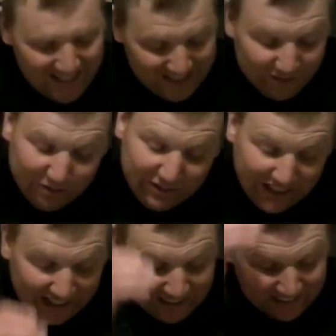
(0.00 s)
WWE
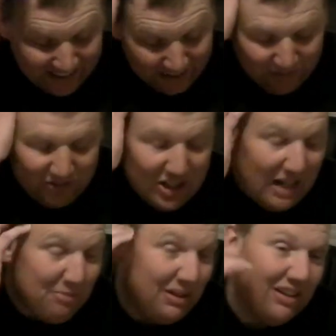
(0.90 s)
title, and we have
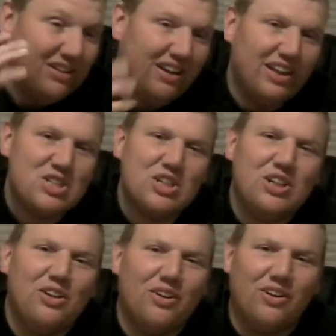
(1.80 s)
champion, the Legend
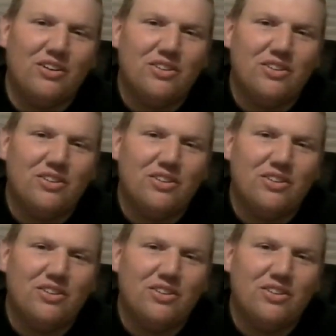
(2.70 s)
Killer,